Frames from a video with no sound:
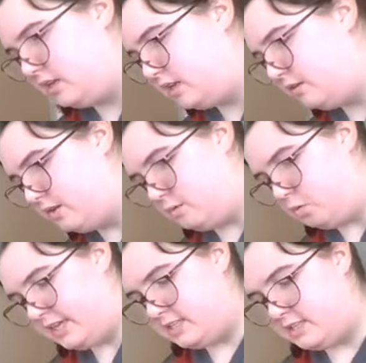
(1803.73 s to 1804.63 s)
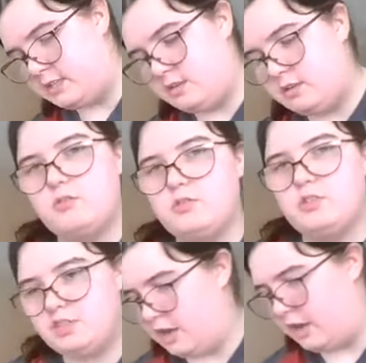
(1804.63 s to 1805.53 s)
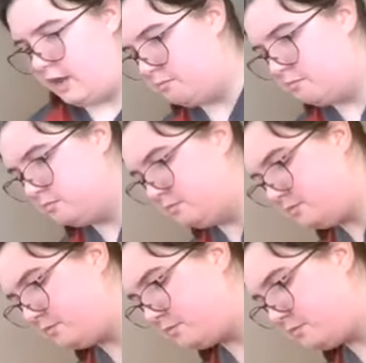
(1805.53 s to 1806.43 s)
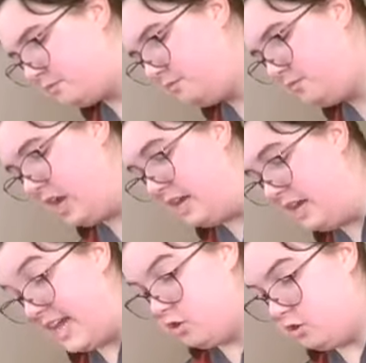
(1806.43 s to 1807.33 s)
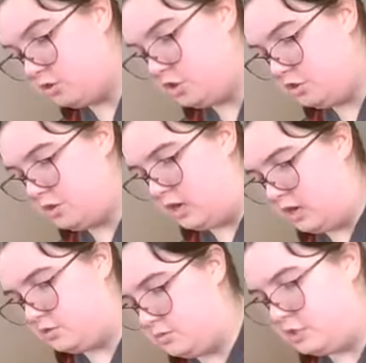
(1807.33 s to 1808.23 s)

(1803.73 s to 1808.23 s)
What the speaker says: give it a whisk or a stir. Again, not too hard because we